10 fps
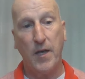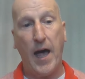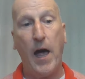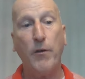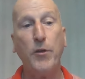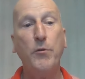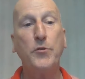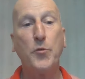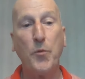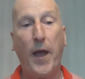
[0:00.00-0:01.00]
I'll
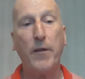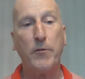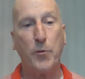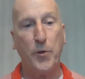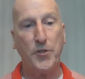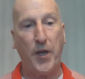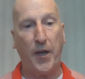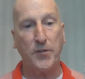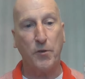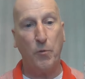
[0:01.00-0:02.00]
use regular witch
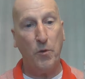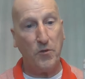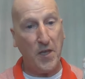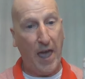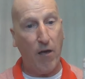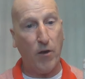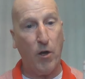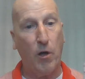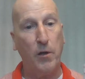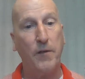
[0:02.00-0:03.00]
hazel with the
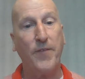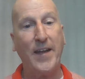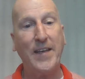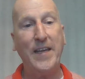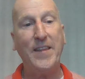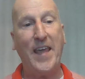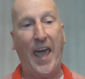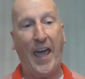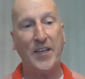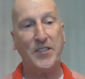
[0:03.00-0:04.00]
alcohol if I need
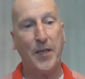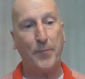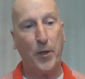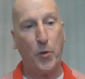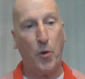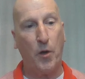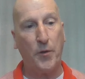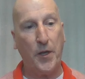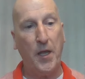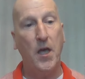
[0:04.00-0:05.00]
the antiseptic
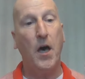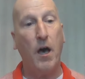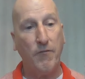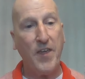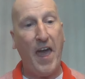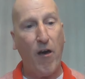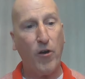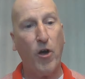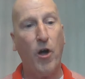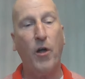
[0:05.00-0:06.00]
quality of the
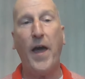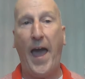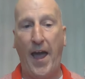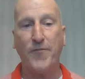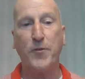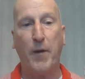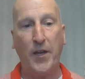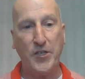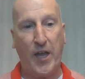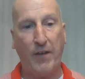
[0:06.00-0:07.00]
alcohol after
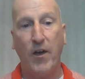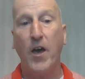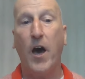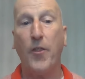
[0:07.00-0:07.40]
my shave.